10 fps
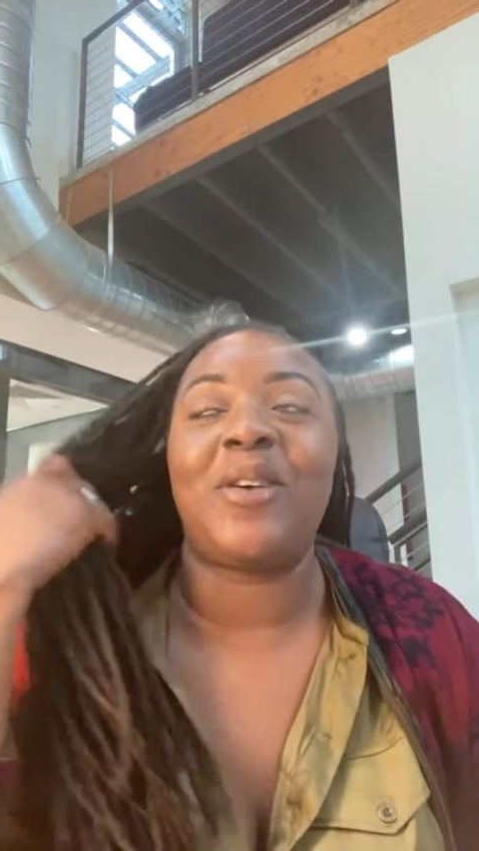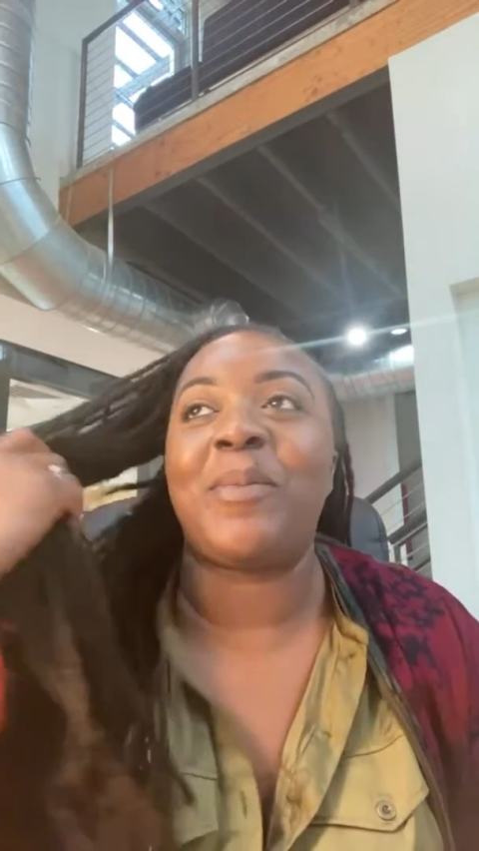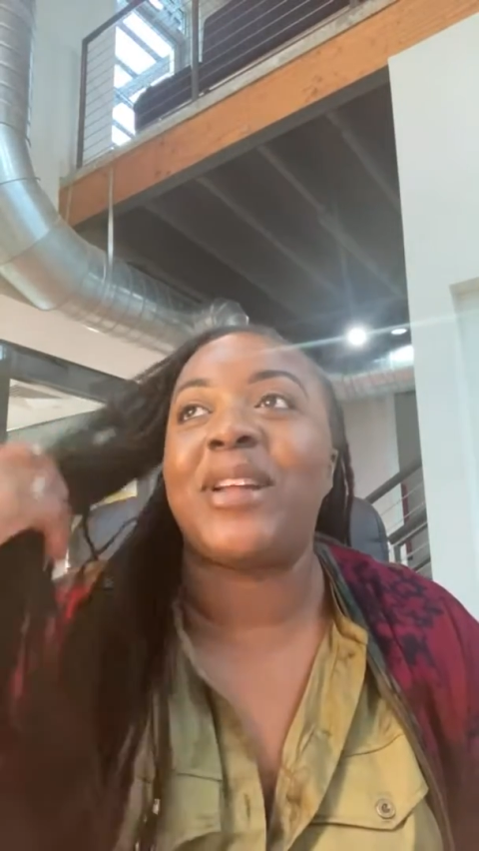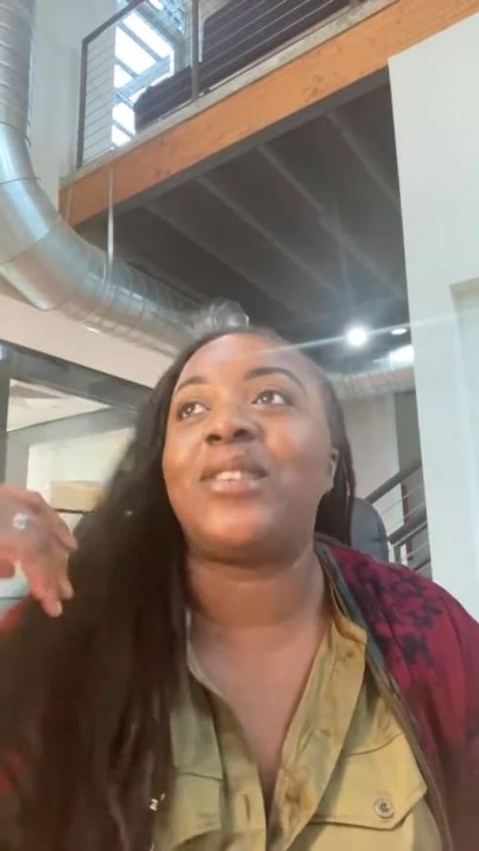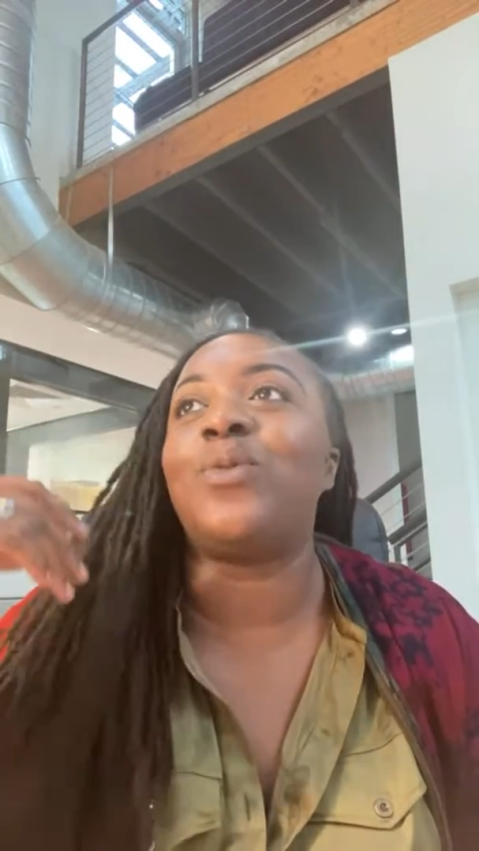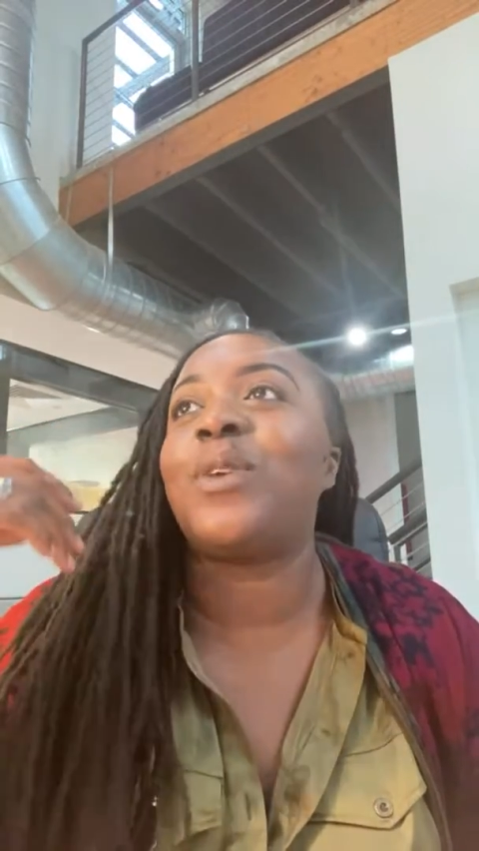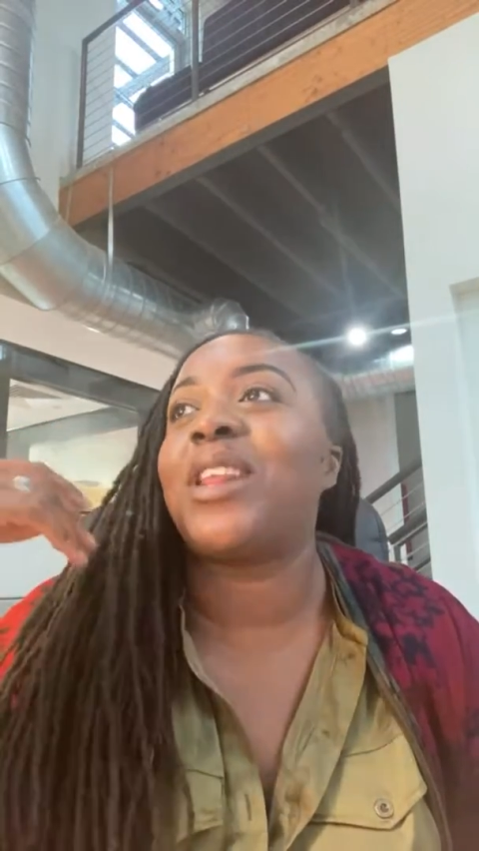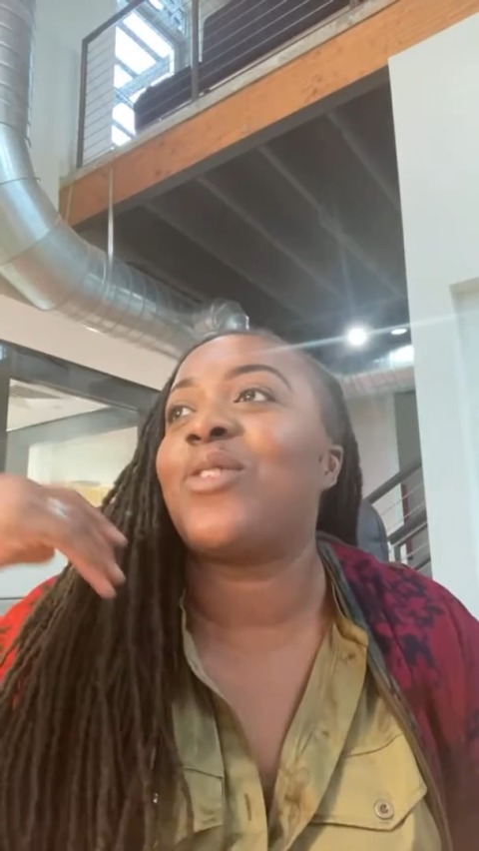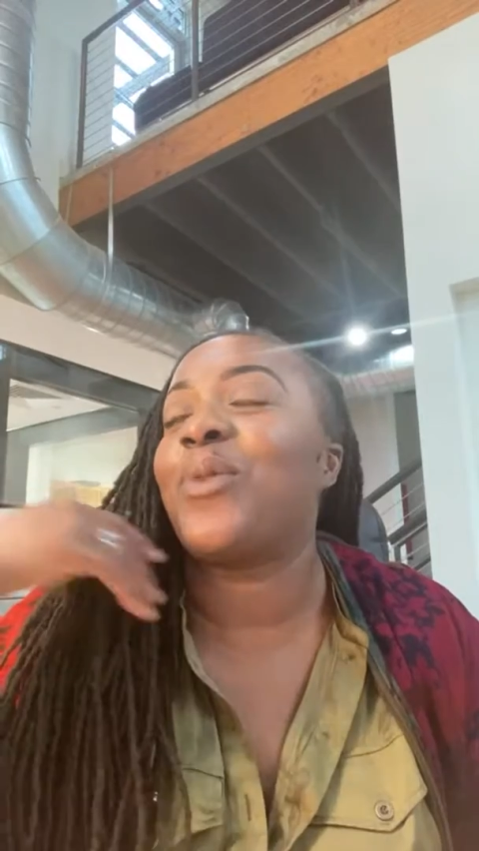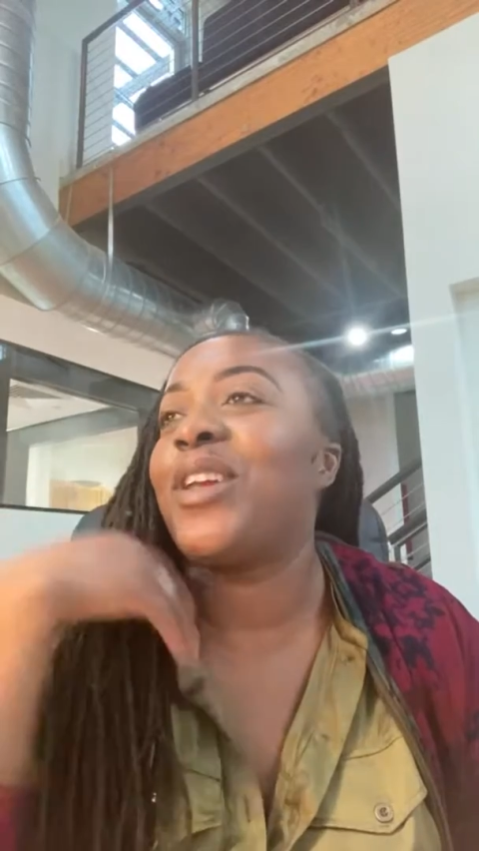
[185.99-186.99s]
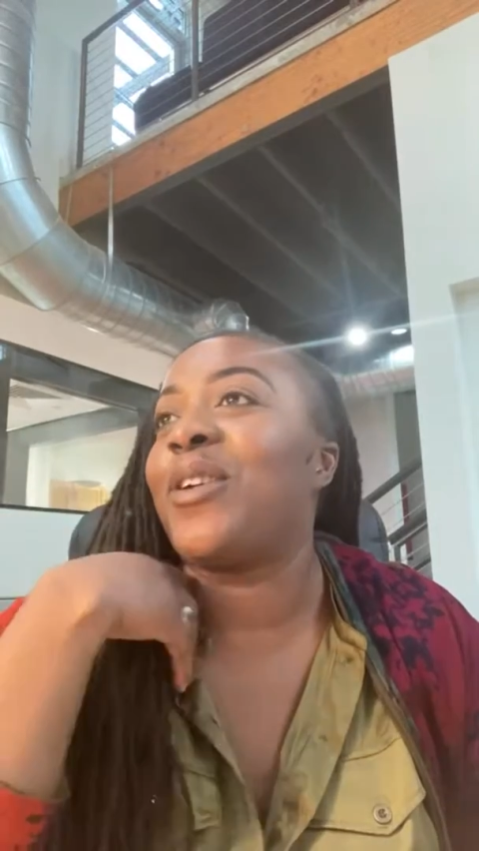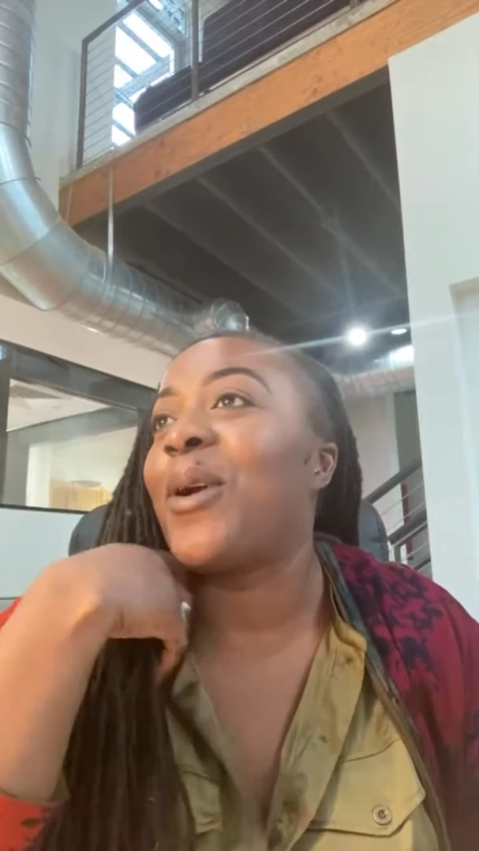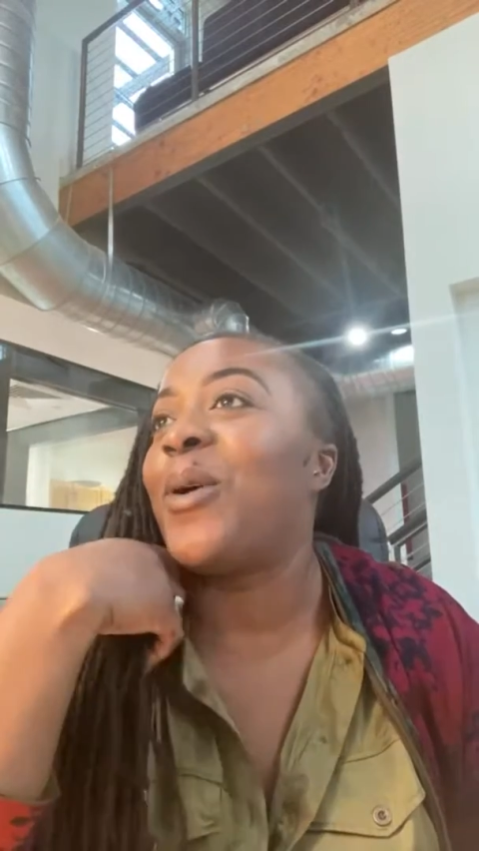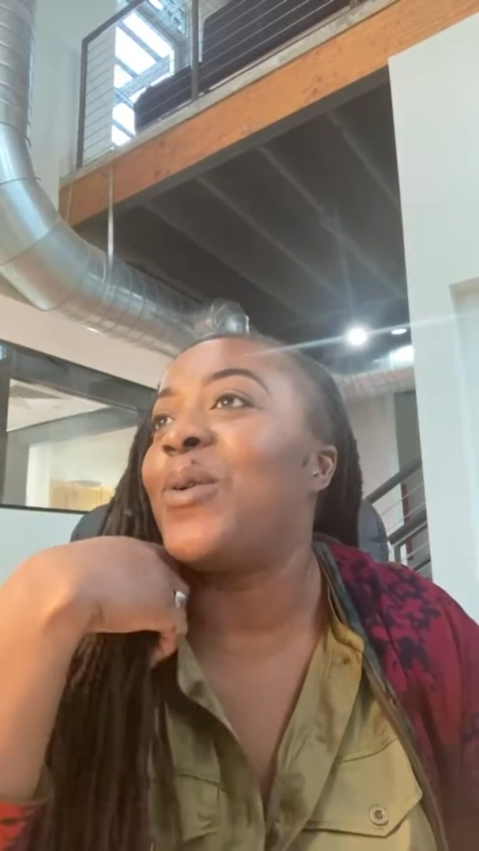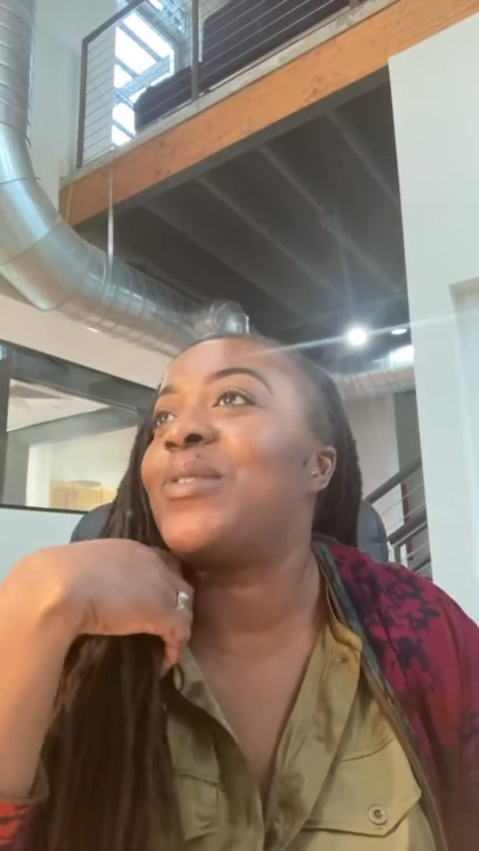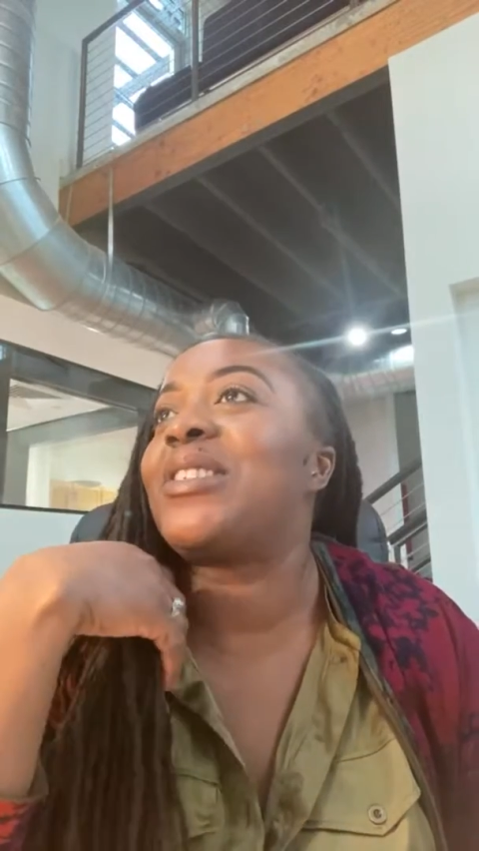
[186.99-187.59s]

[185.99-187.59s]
my 23-year-old